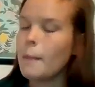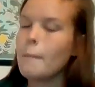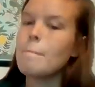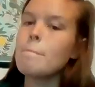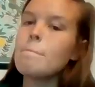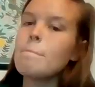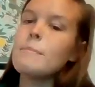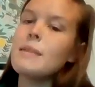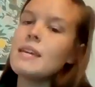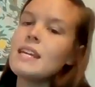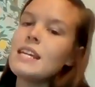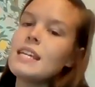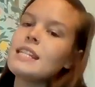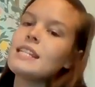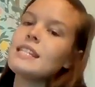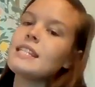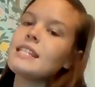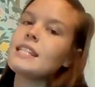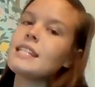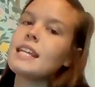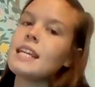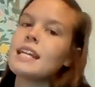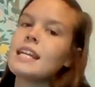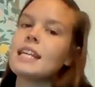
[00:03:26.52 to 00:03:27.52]

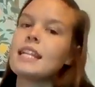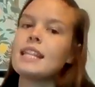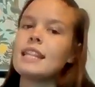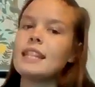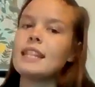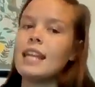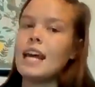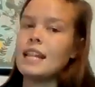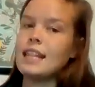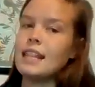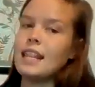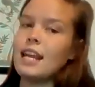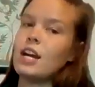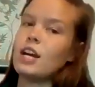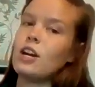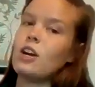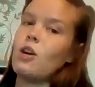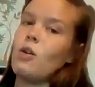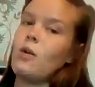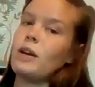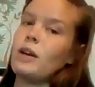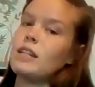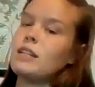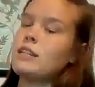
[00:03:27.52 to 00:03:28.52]
means that they're
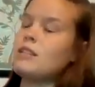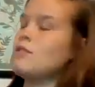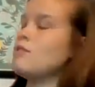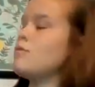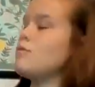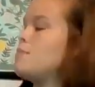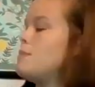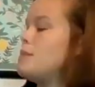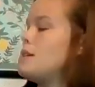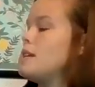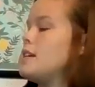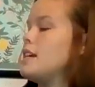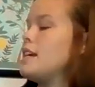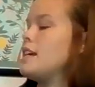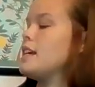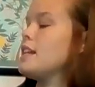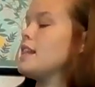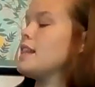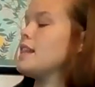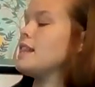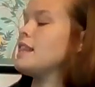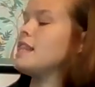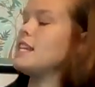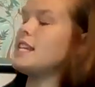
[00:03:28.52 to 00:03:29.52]
going to be
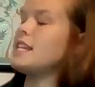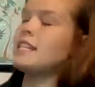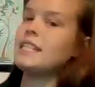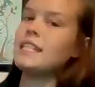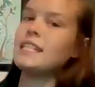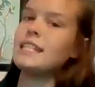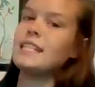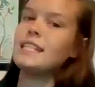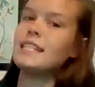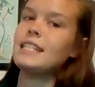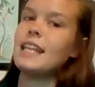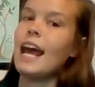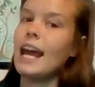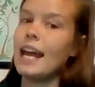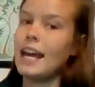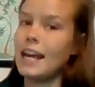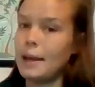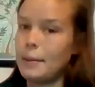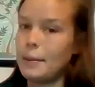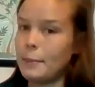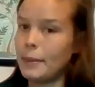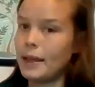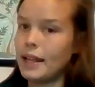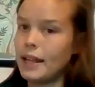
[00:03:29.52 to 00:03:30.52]
the
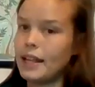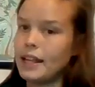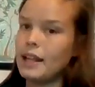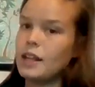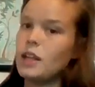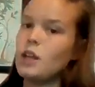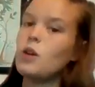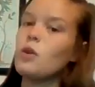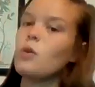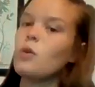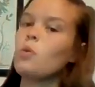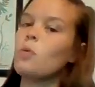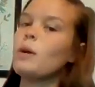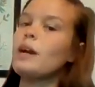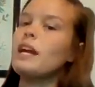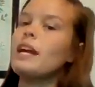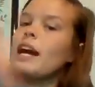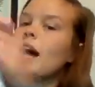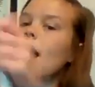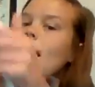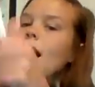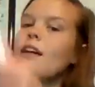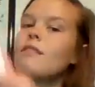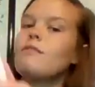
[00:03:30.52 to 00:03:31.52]
same. We
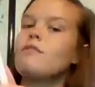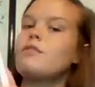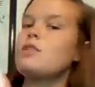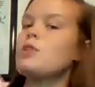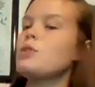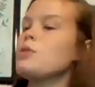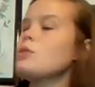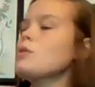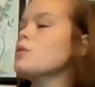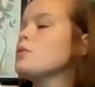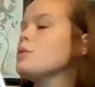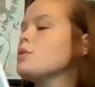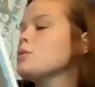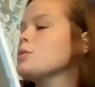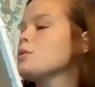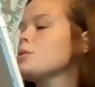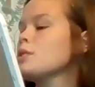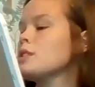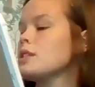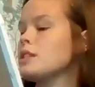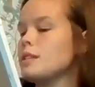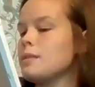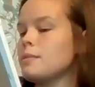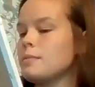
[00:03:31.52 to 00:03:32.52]
have
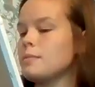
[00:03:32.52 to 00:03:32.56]
used